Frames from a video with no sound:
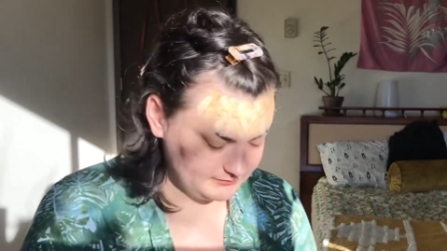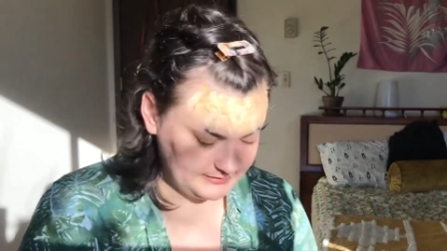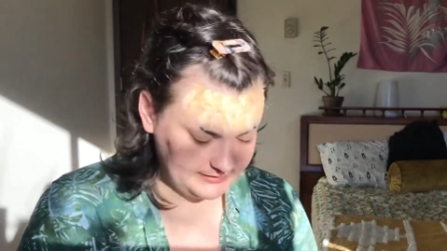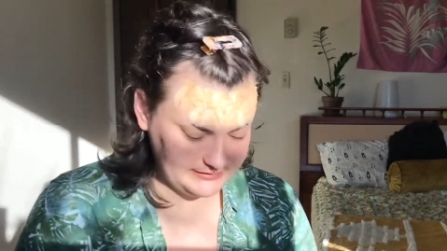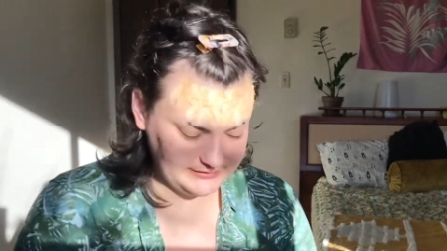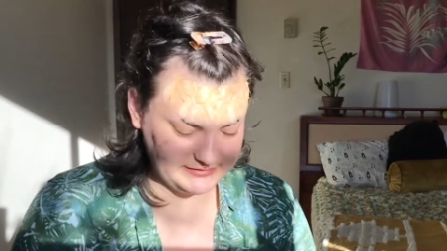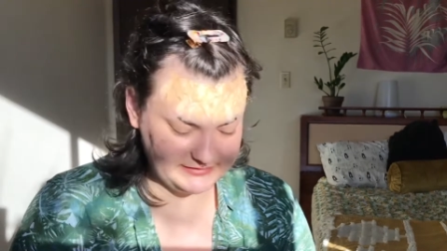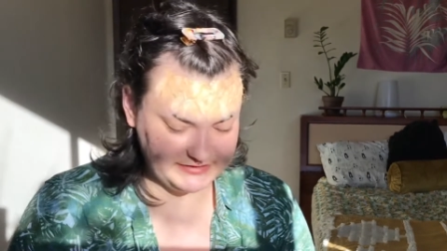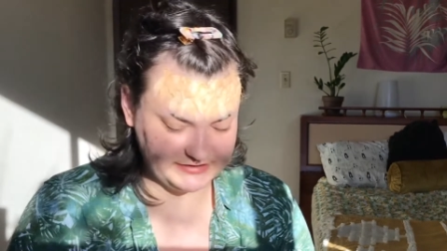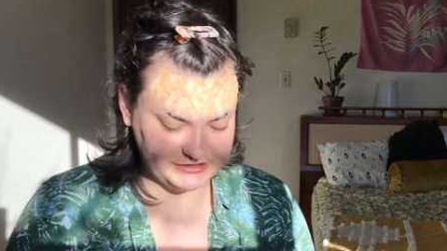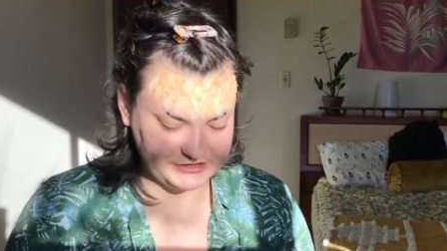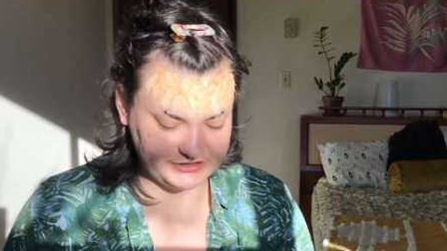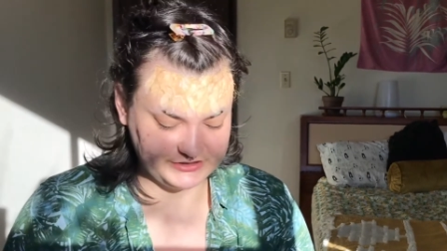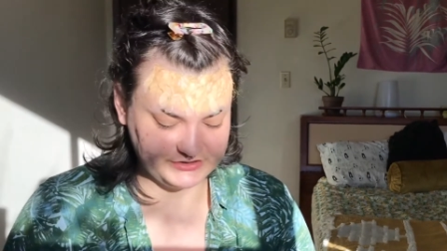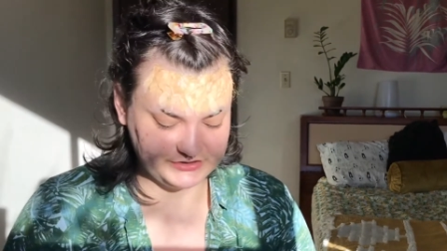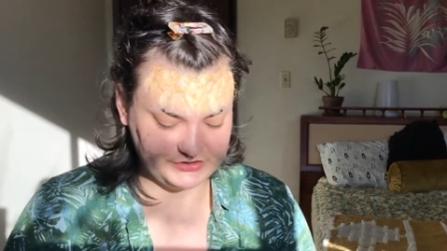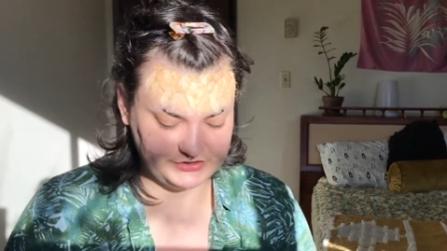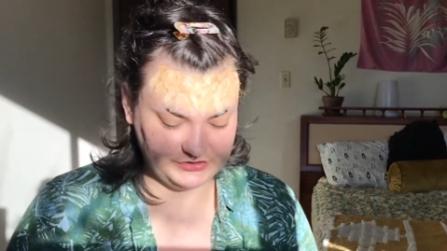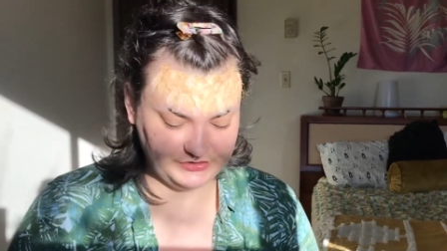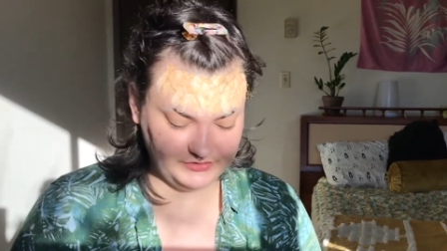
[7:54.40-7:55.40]
in addition
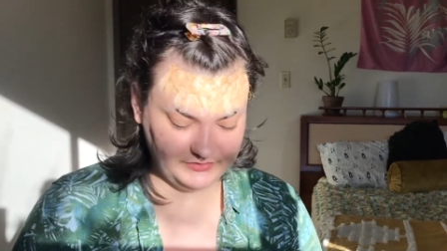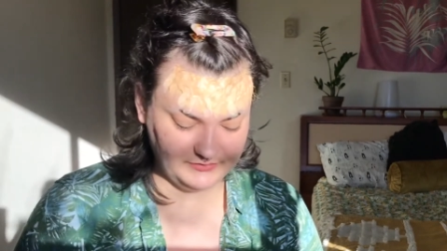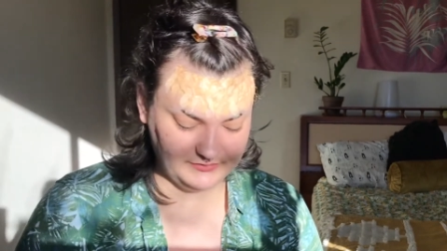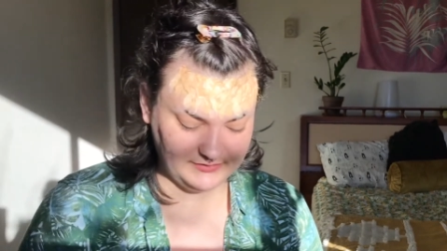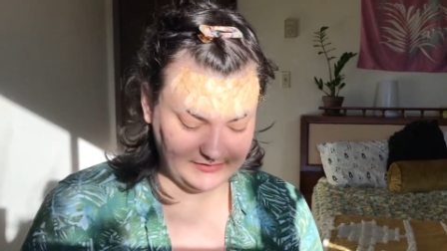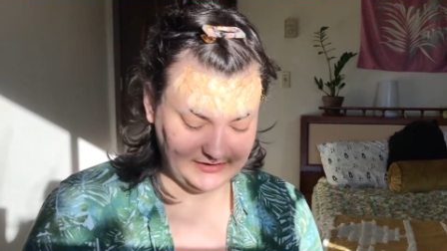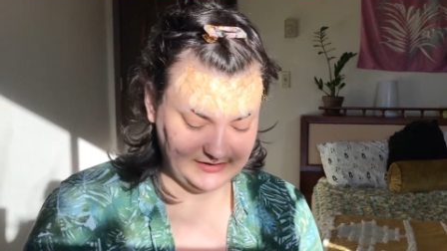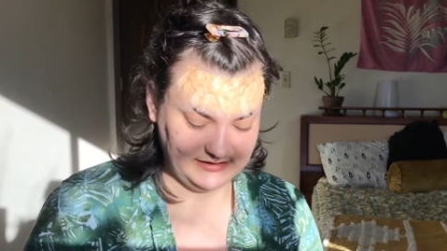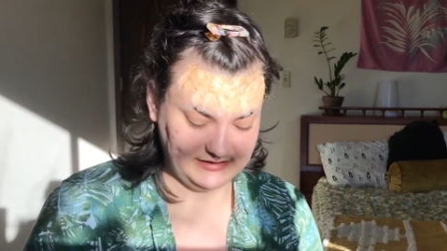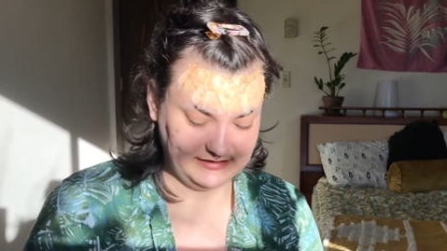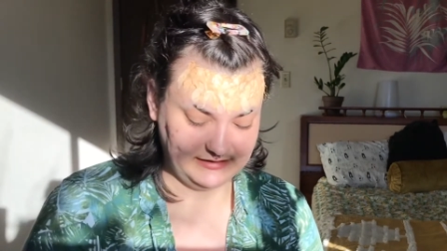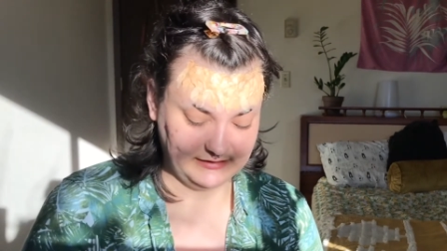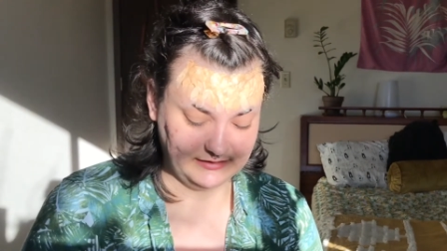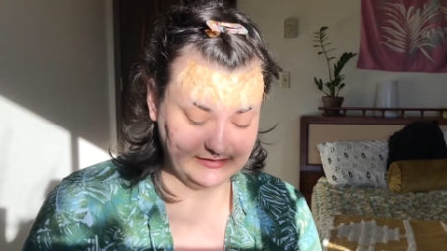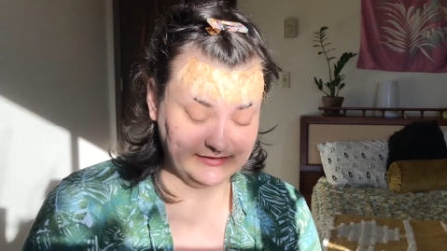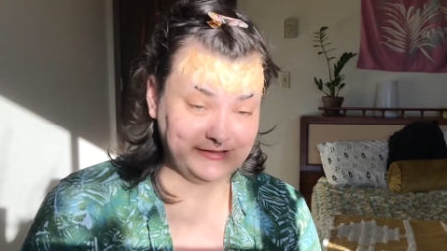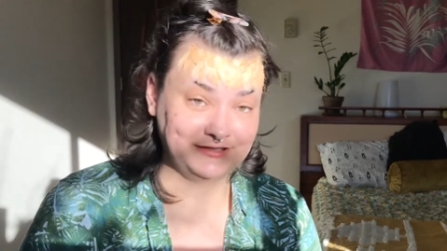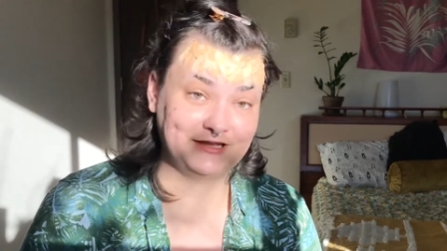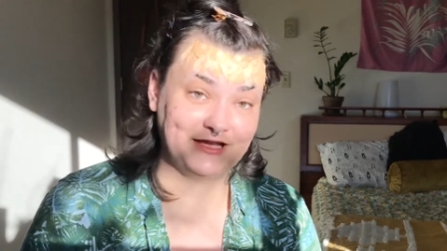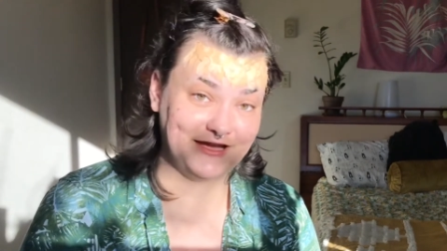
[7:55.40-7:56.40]
to the
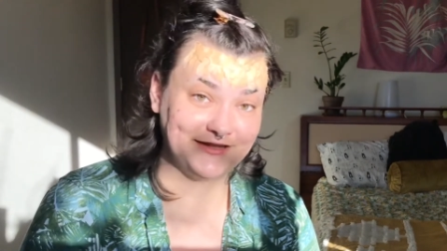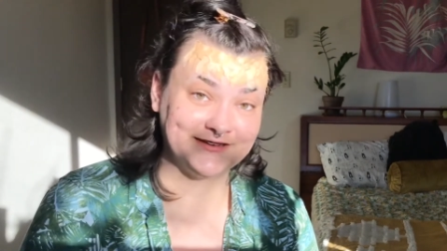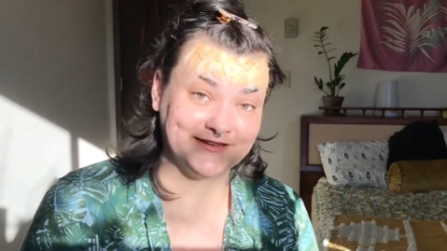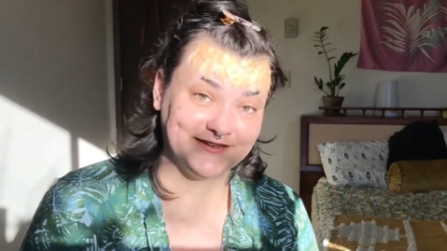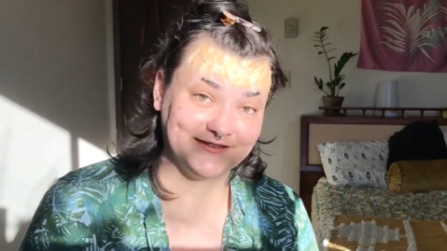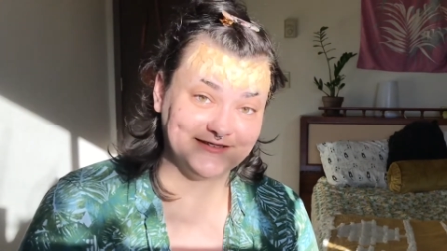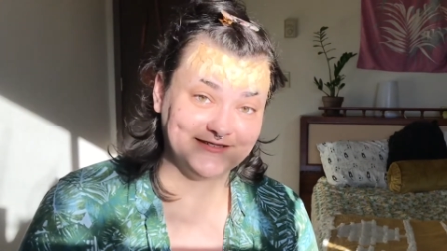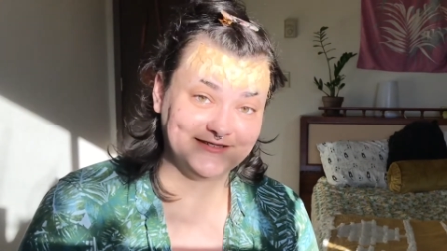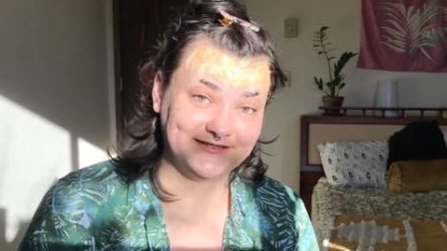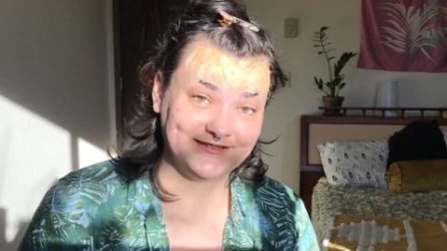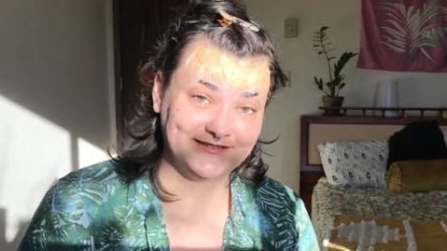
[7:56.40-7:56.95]
gutting